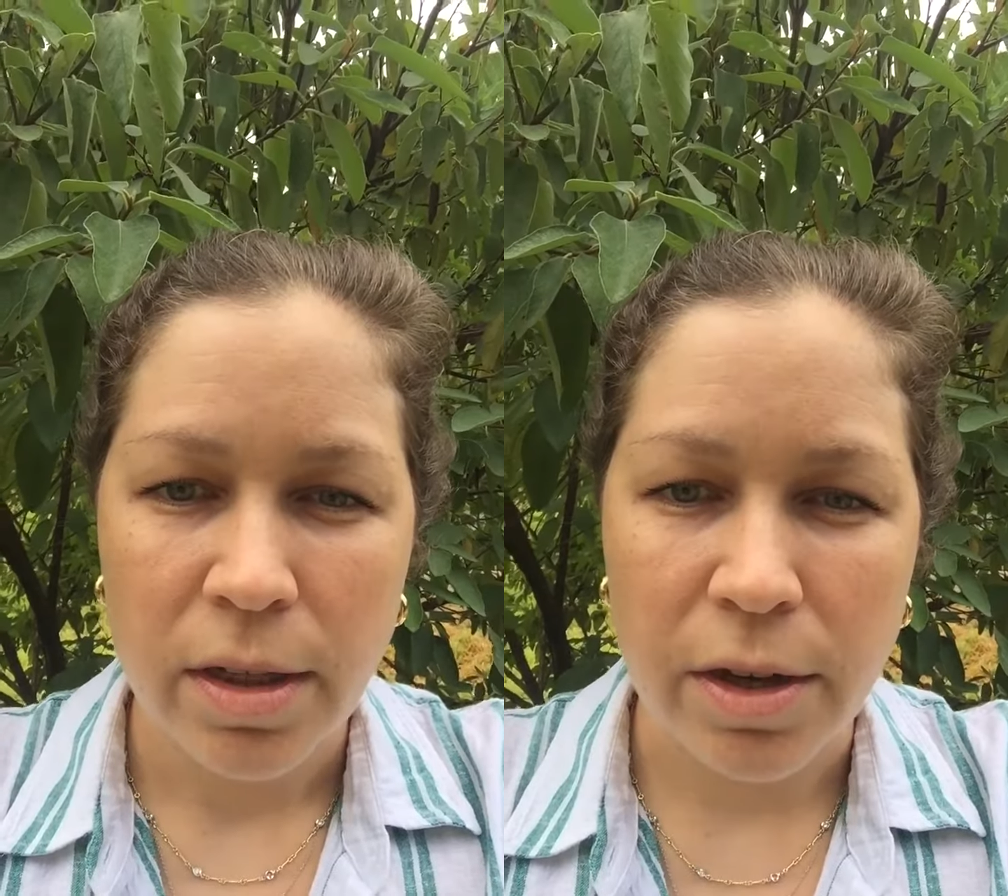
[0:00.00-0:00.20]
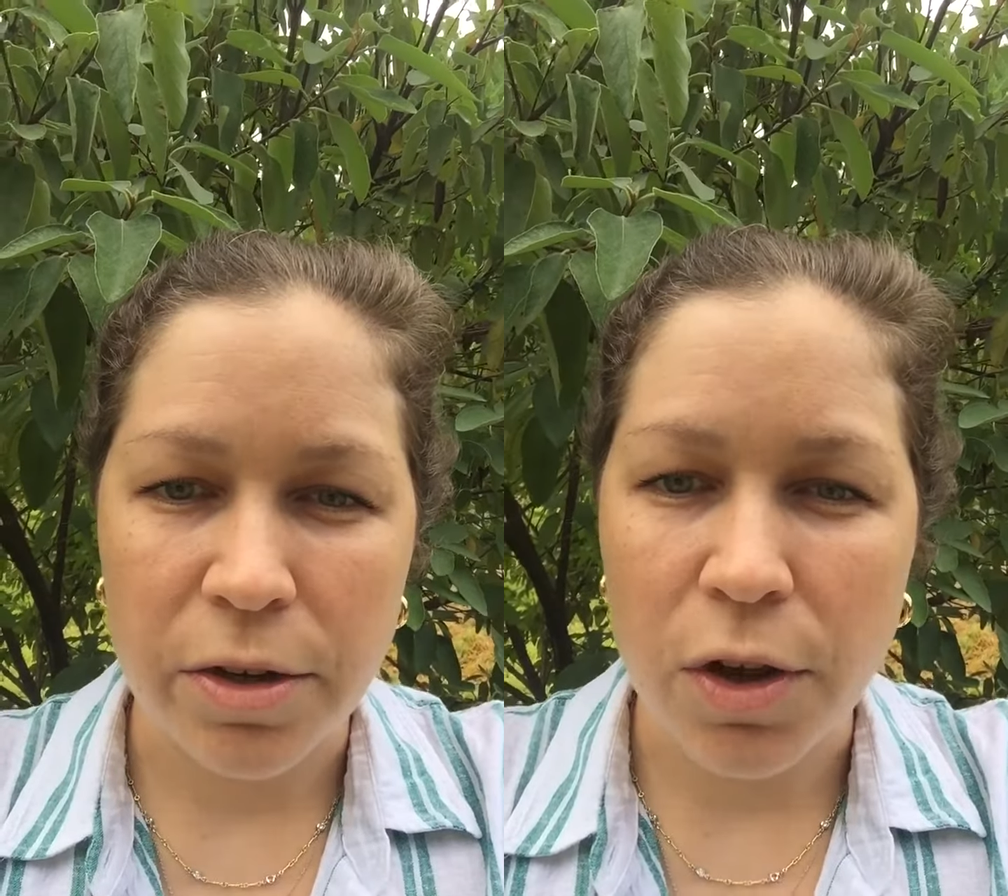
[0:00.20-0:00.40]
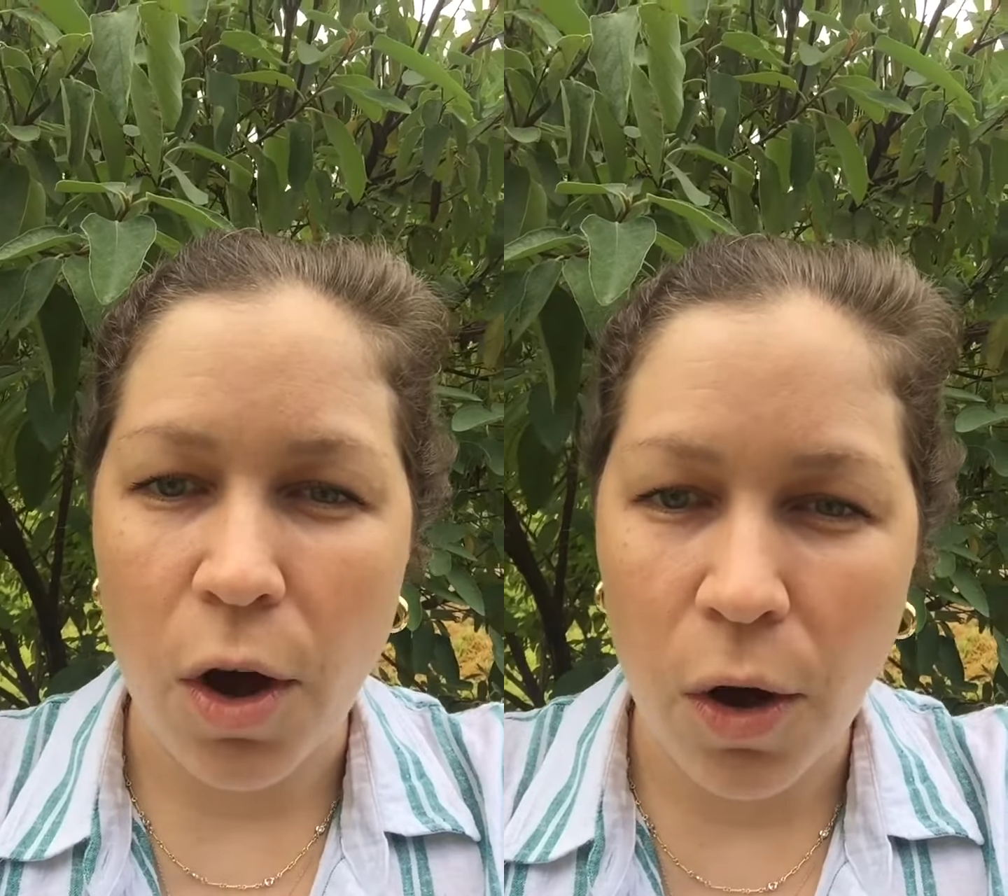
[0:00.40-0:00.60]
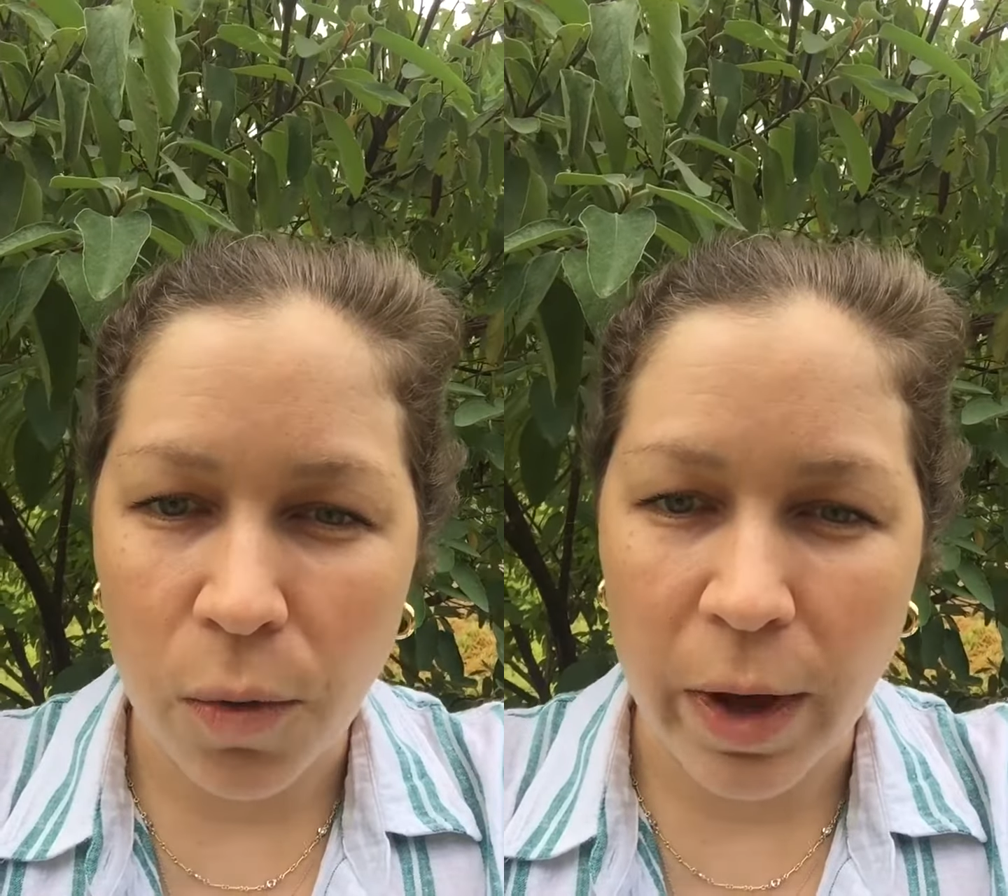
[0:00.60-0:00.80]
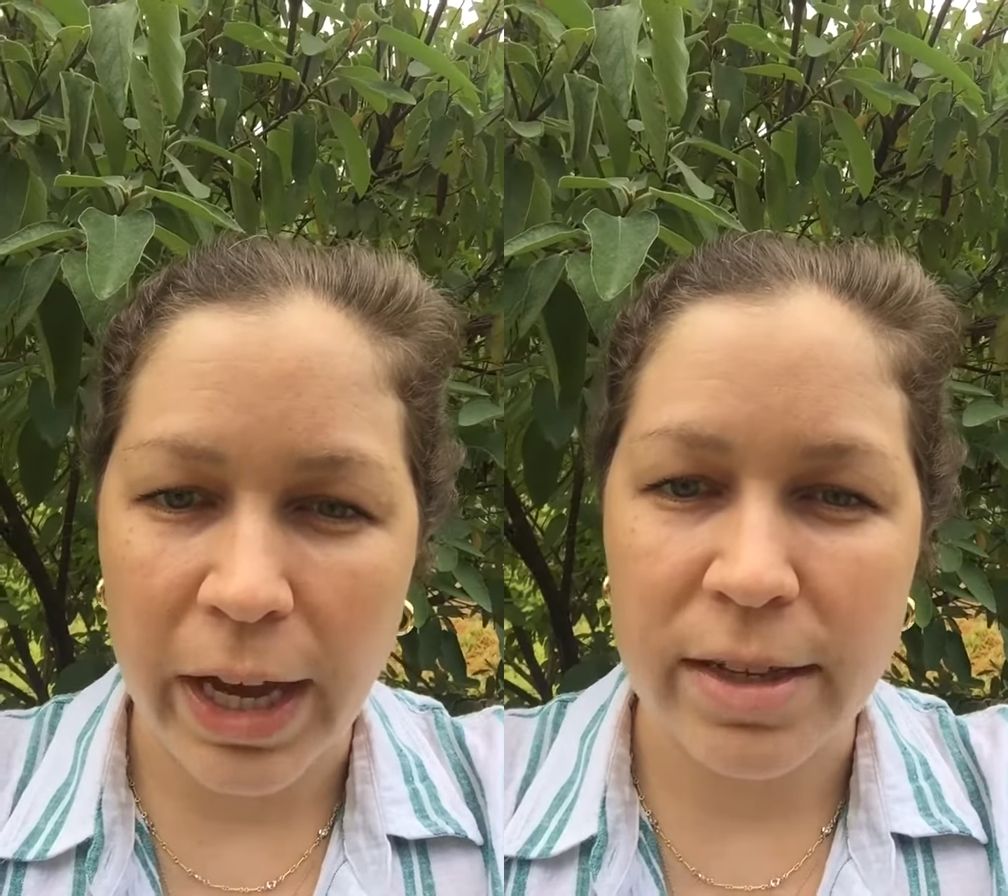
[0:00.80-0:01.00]
There's
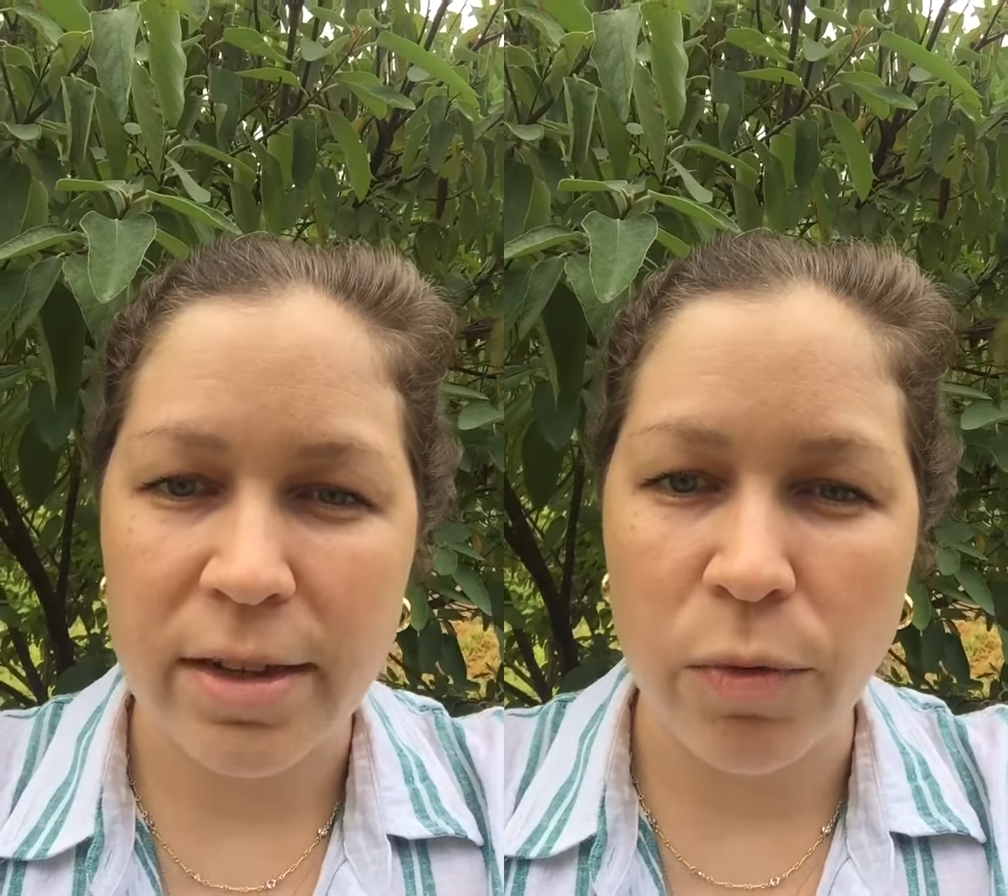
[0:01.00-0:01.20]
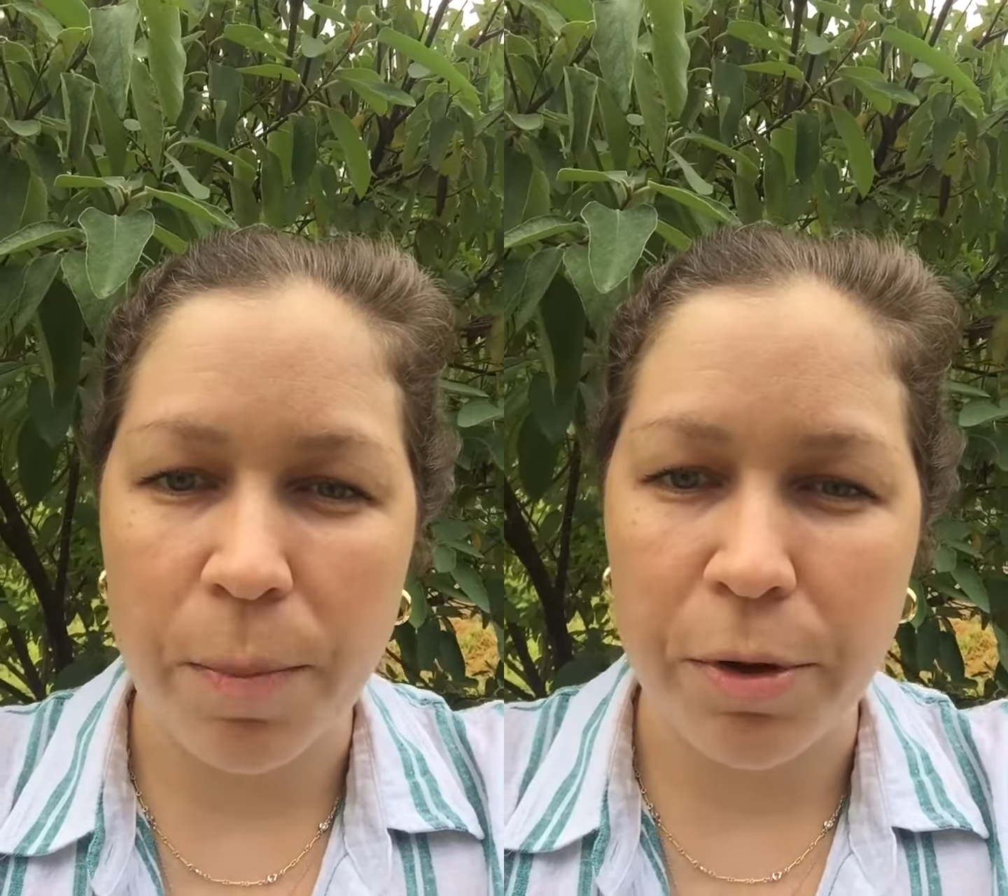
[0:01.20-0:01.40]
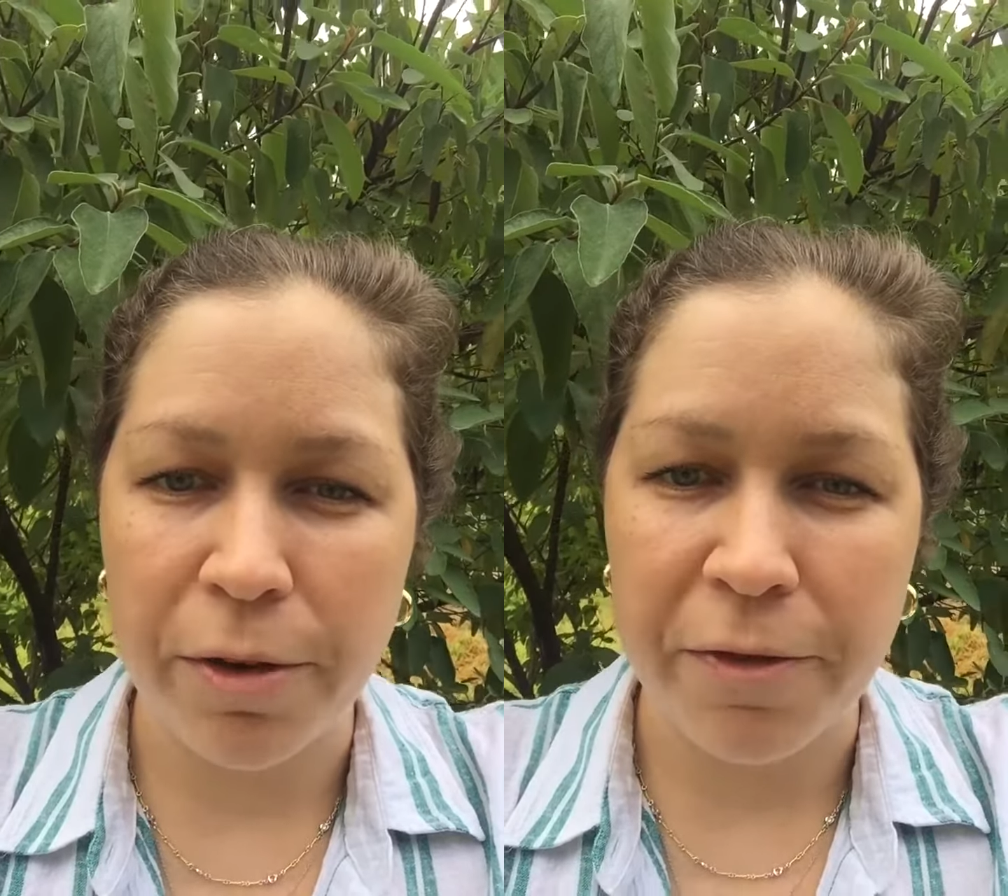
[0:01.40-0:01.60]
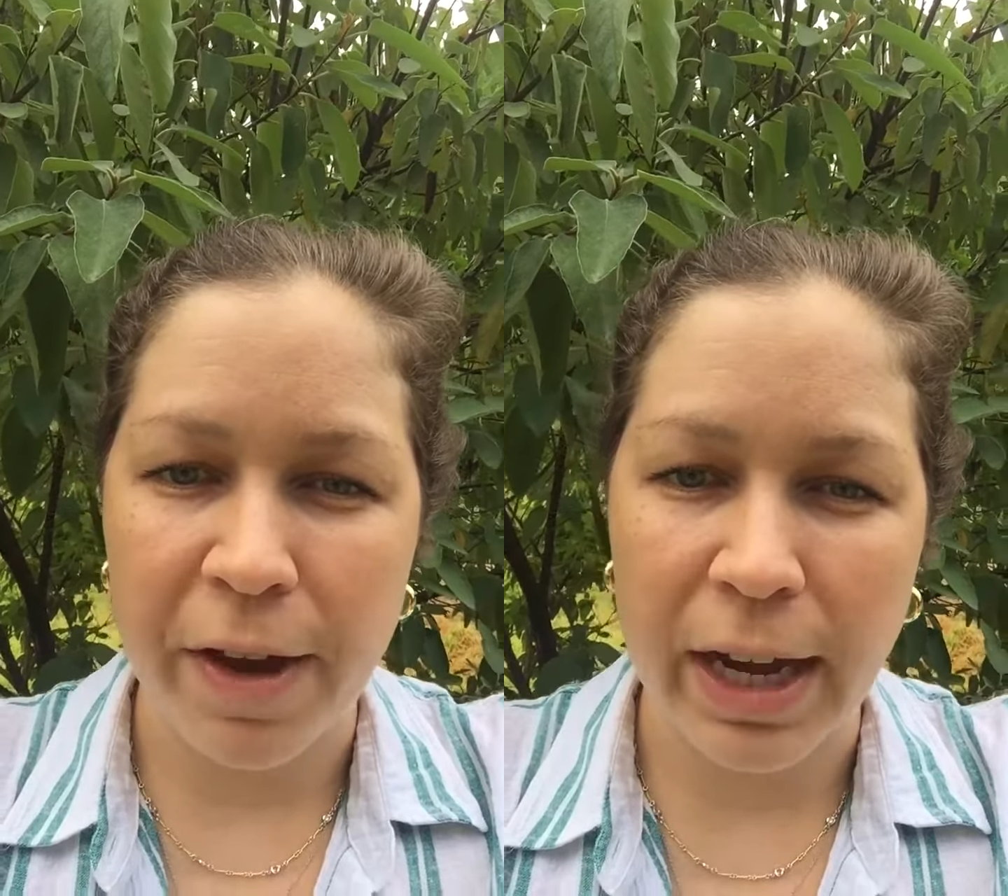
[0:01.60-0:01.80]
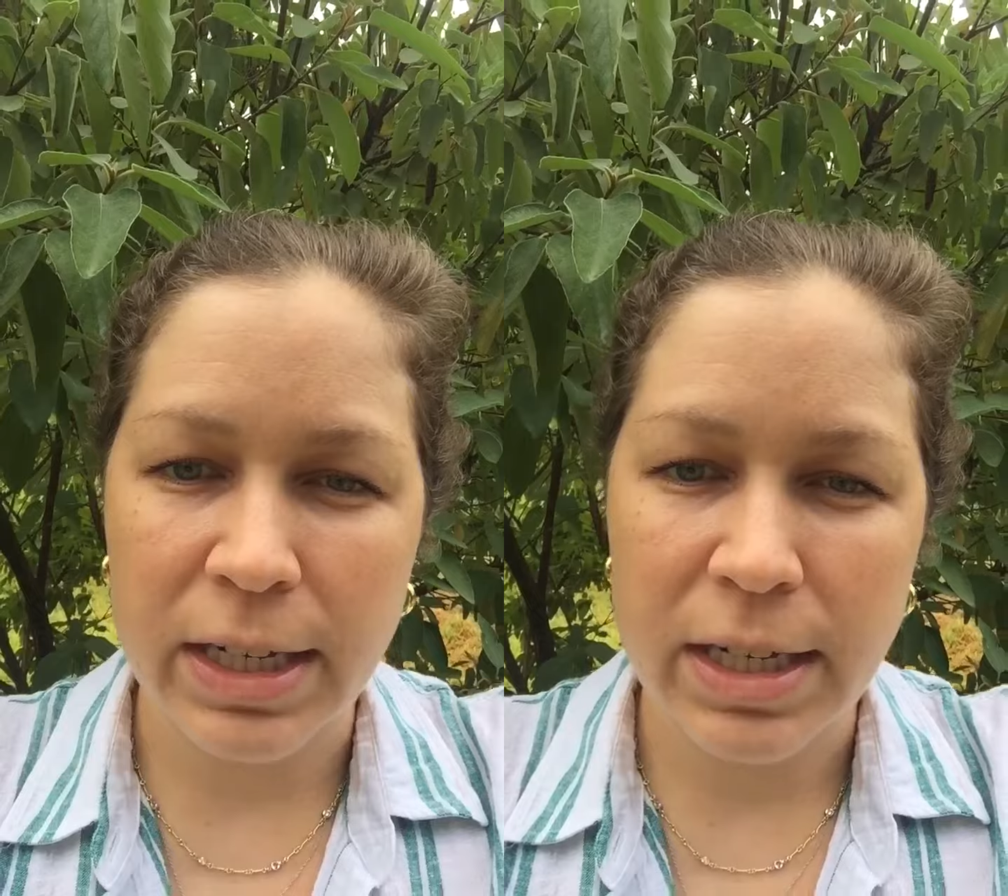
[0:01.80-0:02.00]
always a ripple
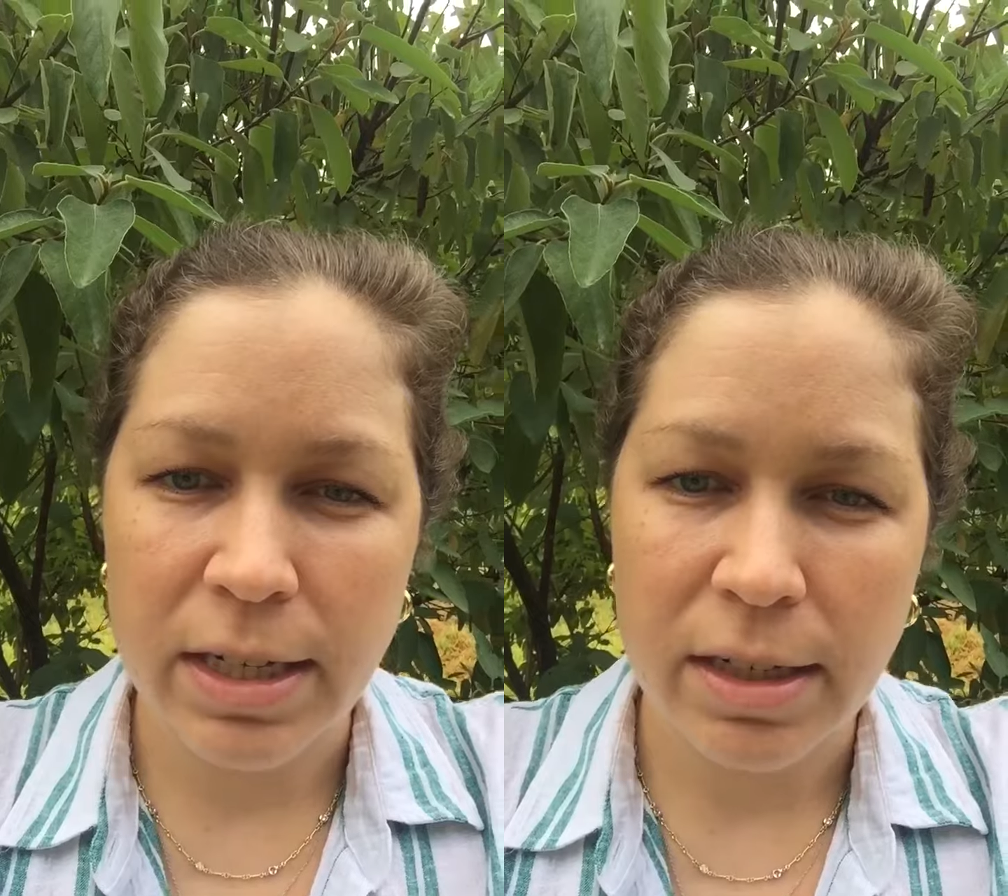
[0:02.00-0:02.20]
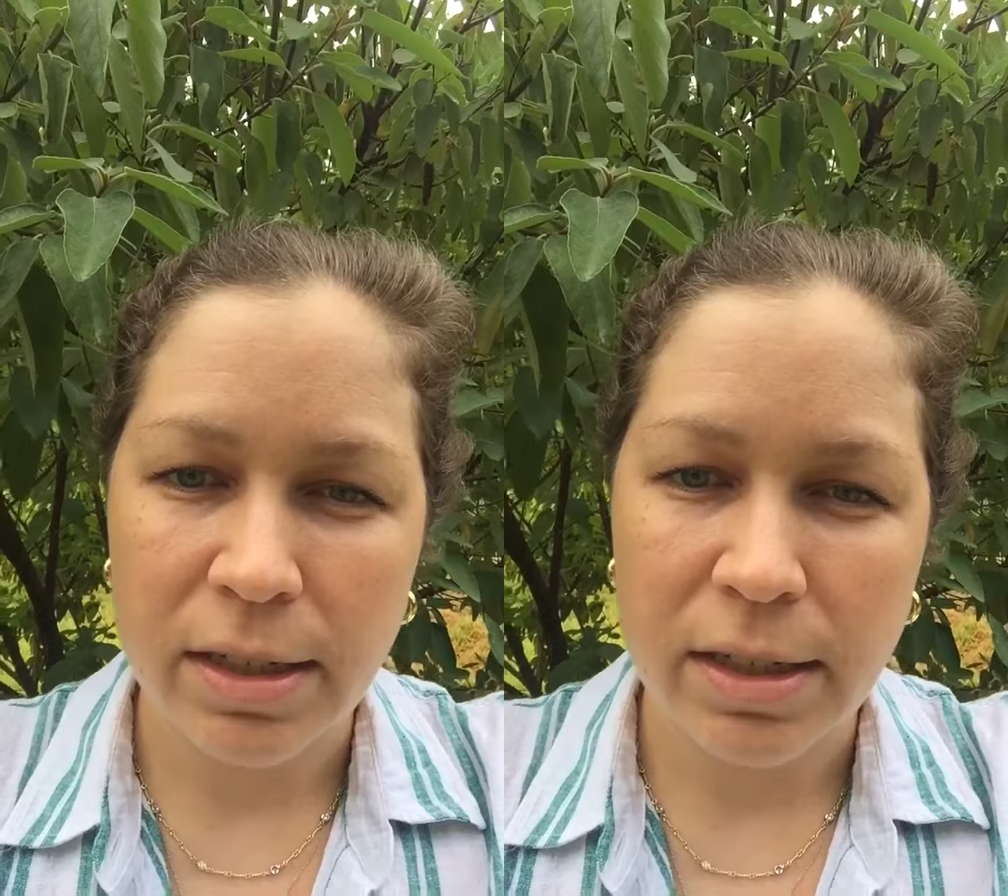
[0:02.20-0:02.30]
effect.